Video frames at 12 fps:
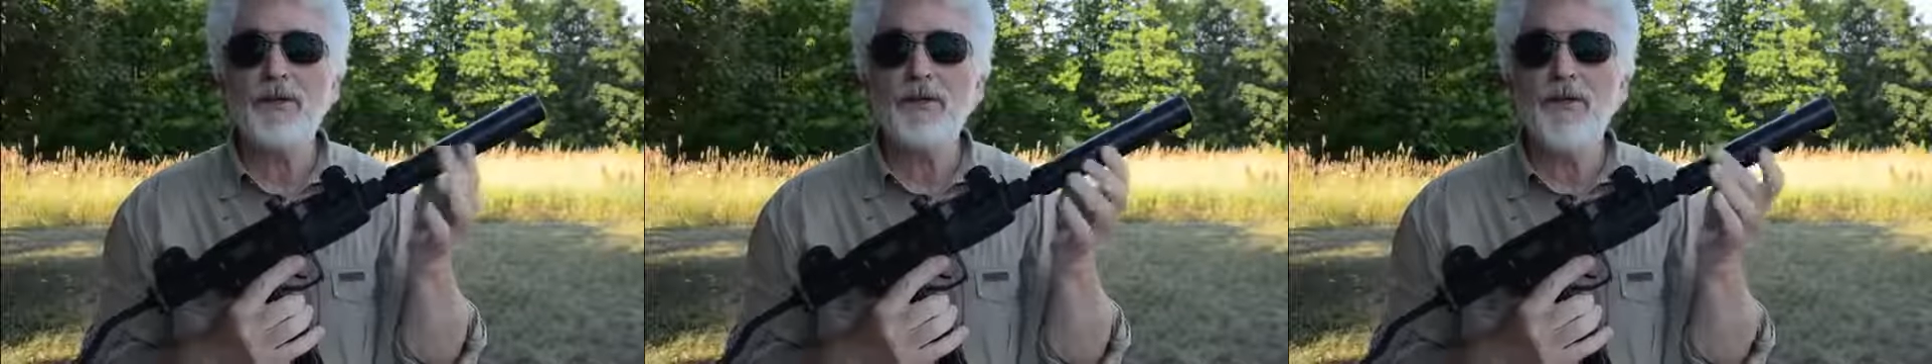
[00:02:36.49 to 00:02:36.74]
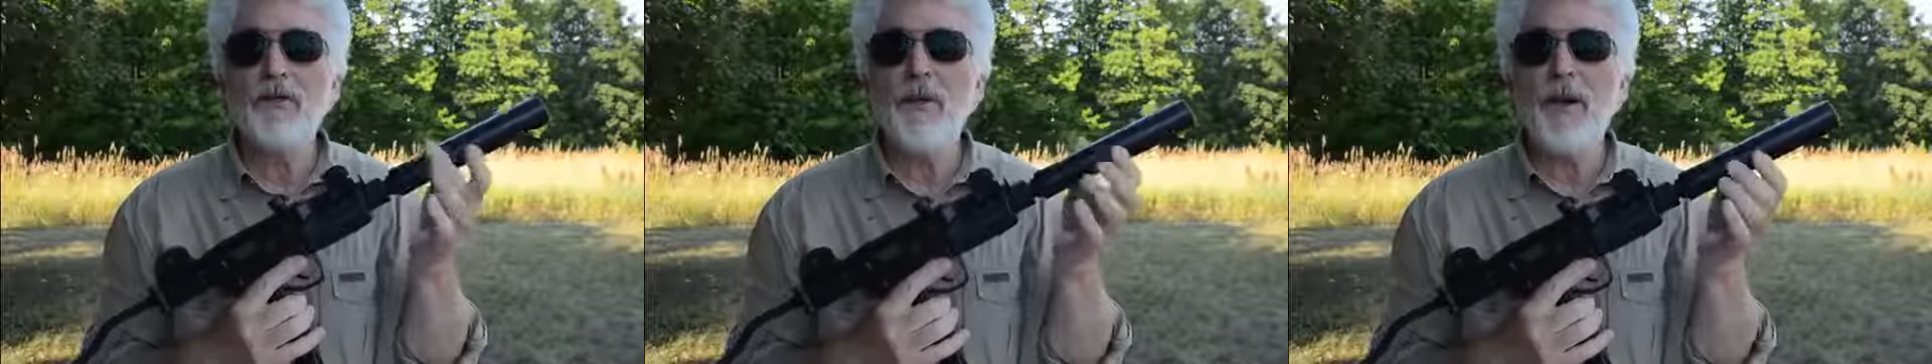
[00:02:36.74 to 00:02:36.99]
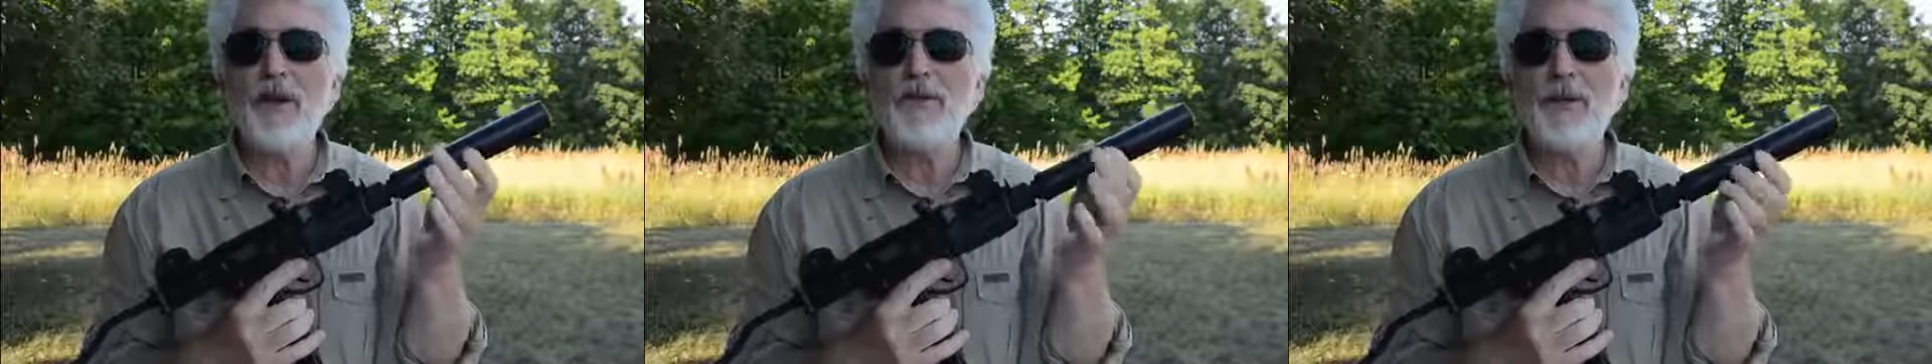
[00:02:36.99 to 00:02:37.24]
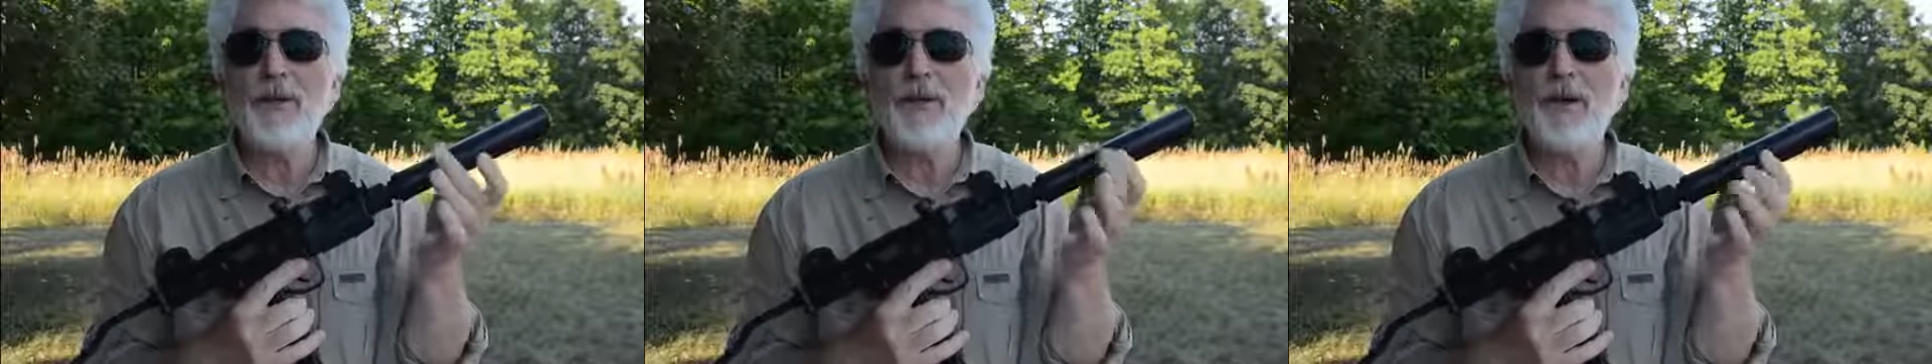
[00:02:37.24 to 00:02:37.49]
Sort of reminds
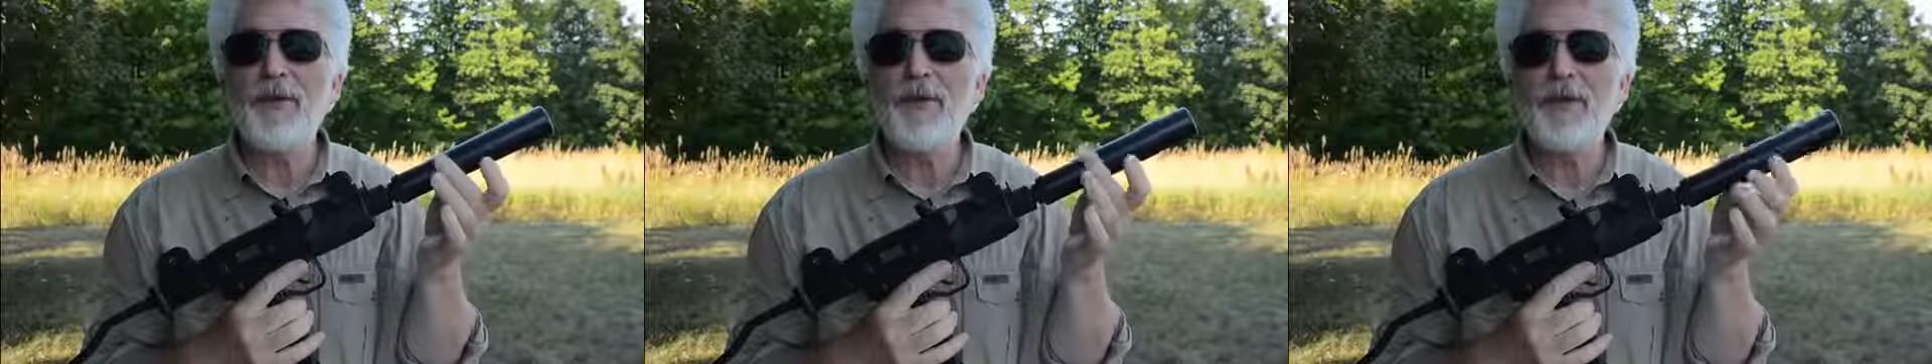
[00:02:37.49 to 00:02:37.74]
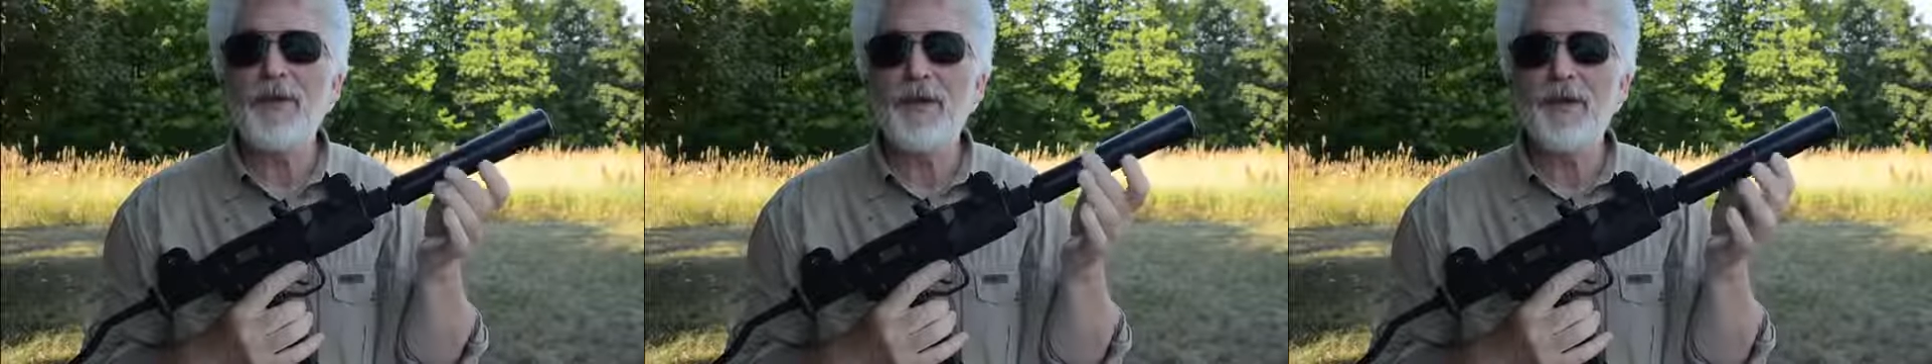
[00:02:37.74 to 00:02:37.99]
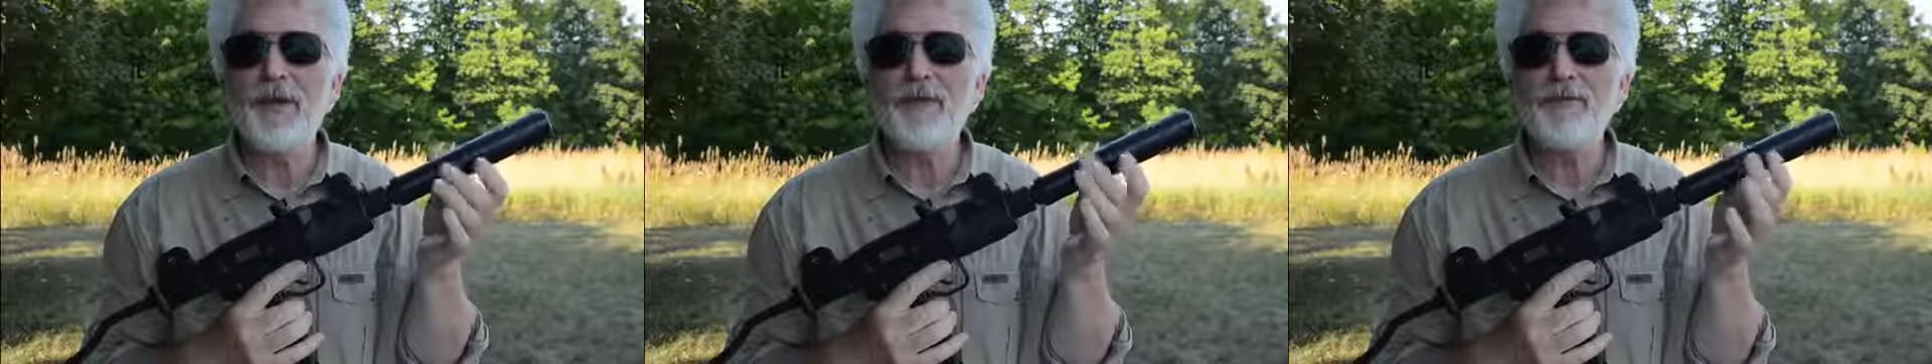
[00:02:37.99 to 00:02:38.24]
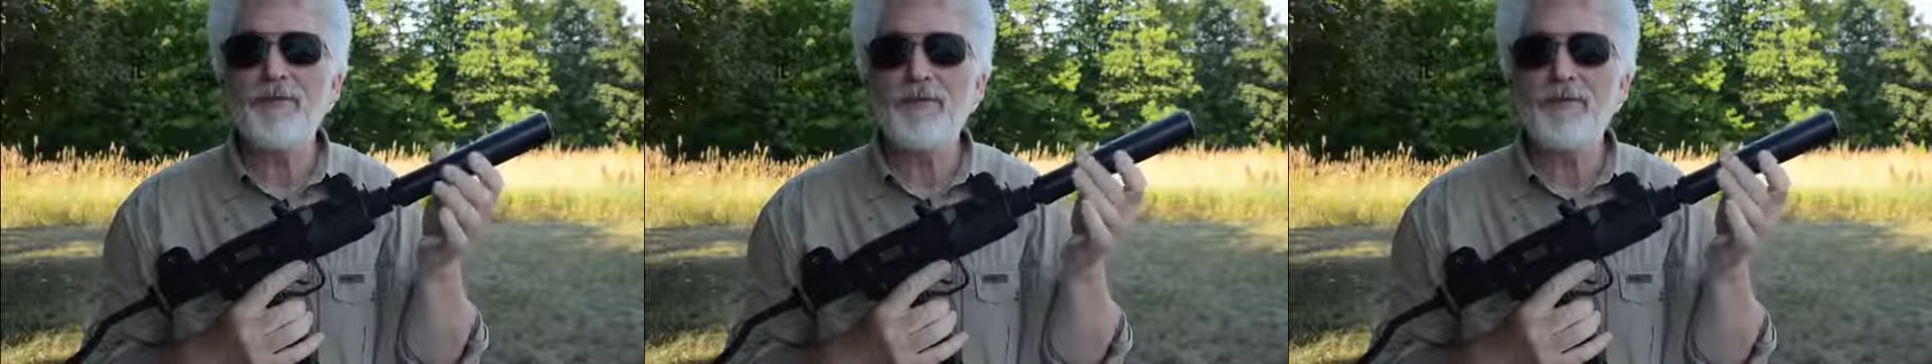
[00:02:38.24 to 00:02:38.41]
me of the gun that